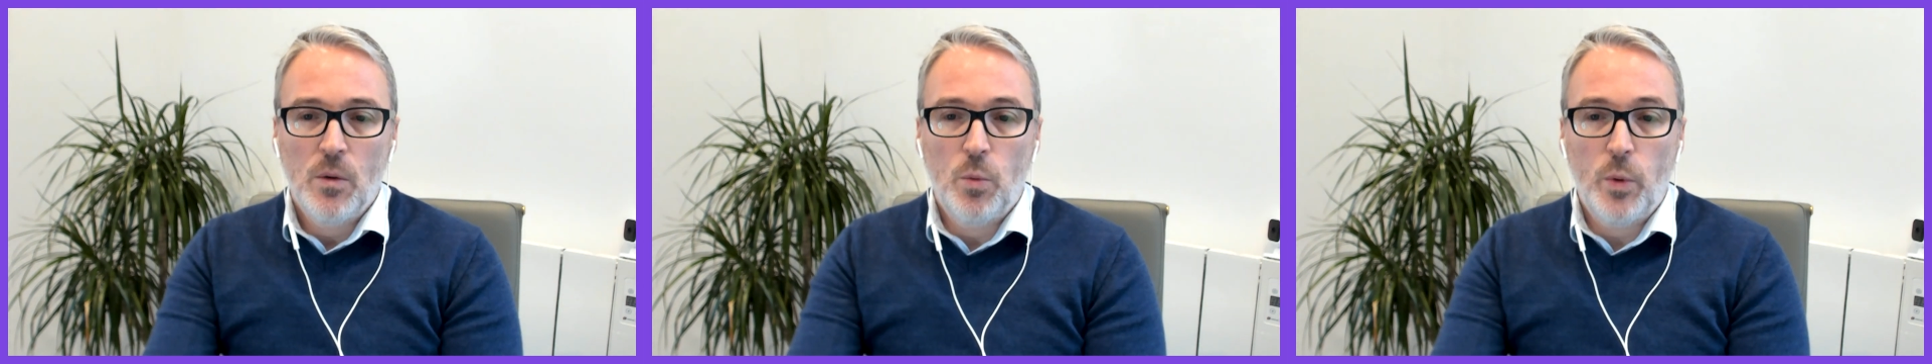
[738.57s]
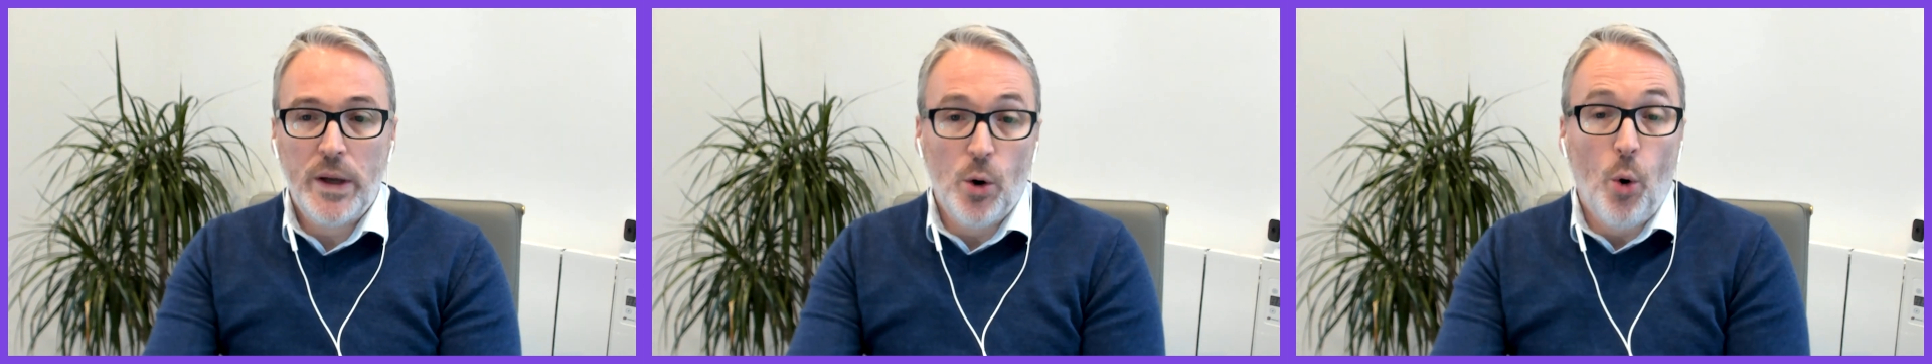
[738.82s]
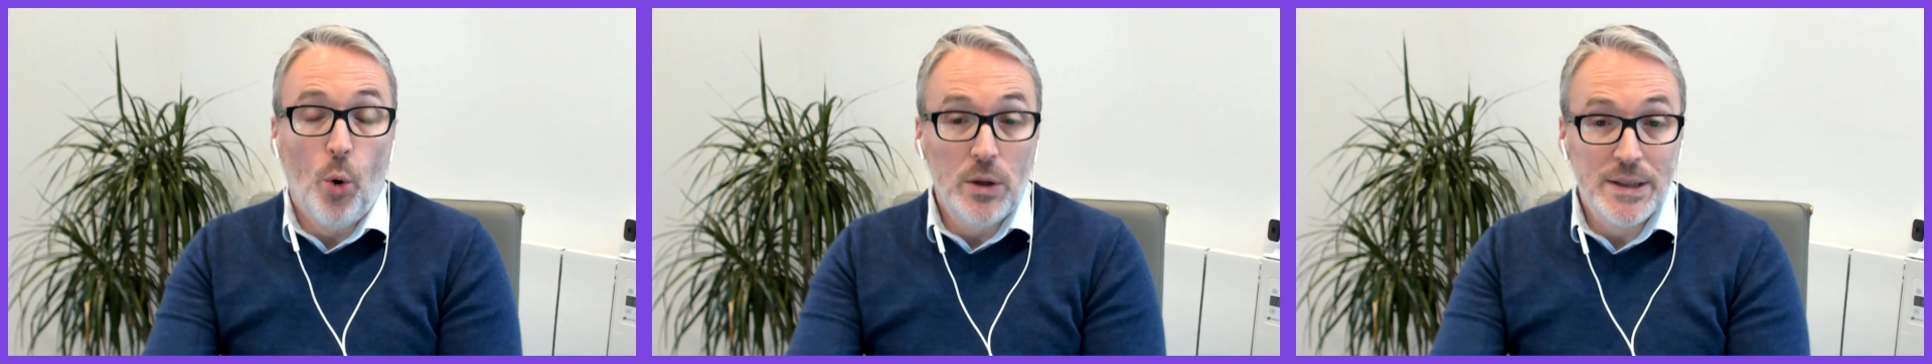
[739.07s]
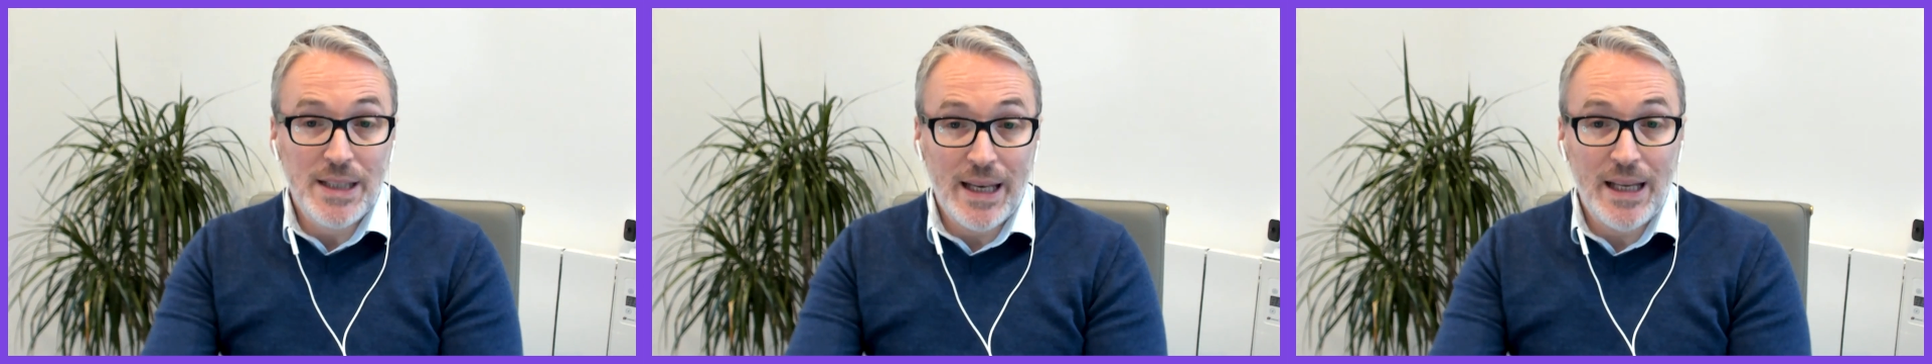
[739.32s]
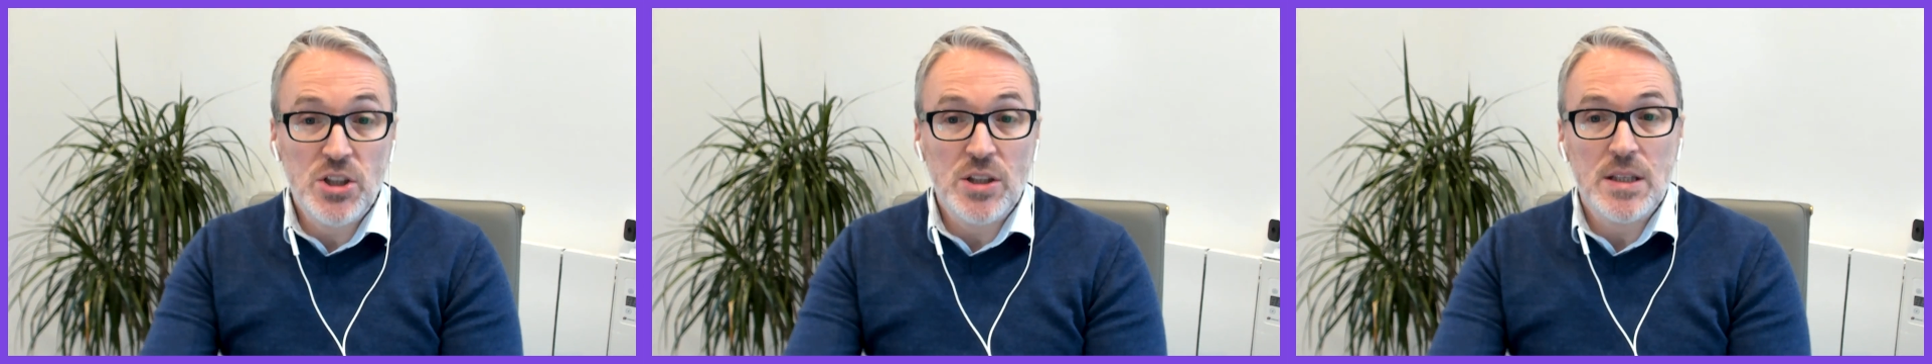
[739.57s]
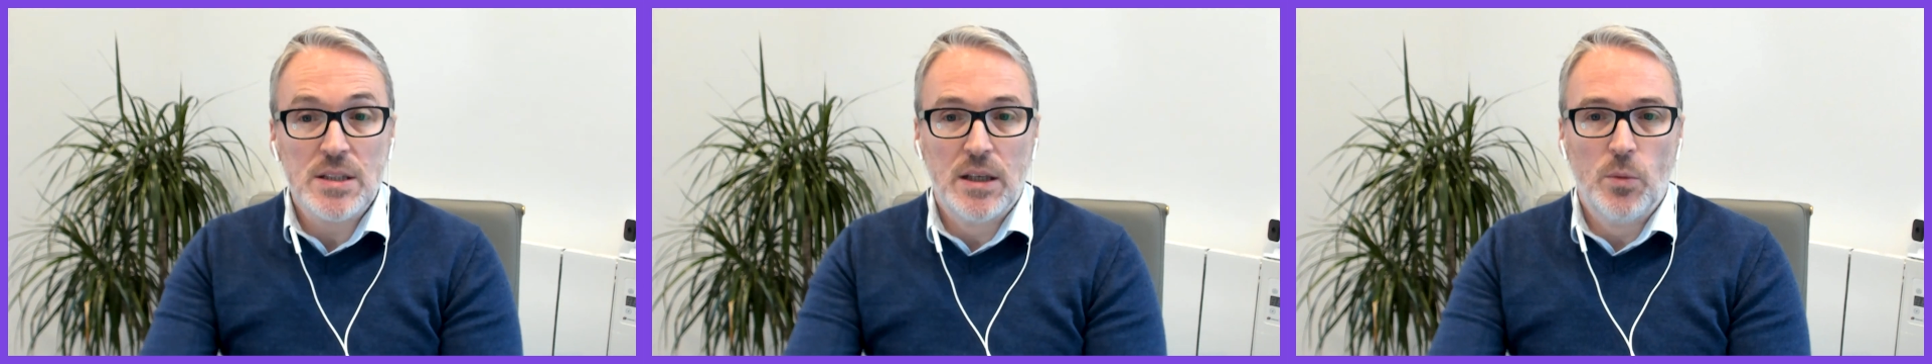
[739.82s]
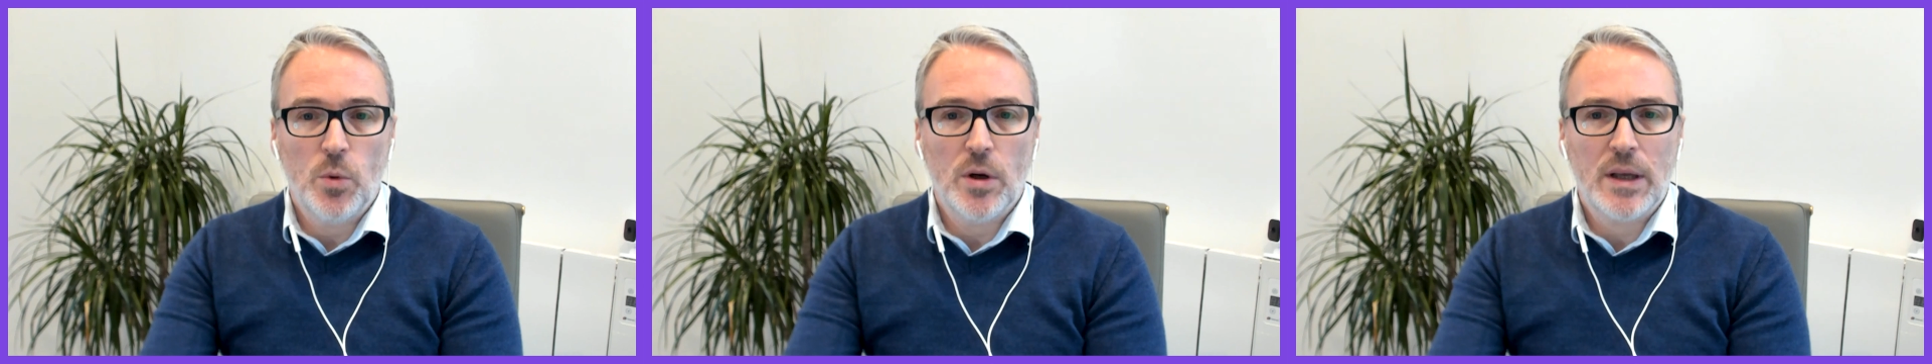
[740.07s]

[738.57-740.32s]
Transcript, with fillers: we all as an agency were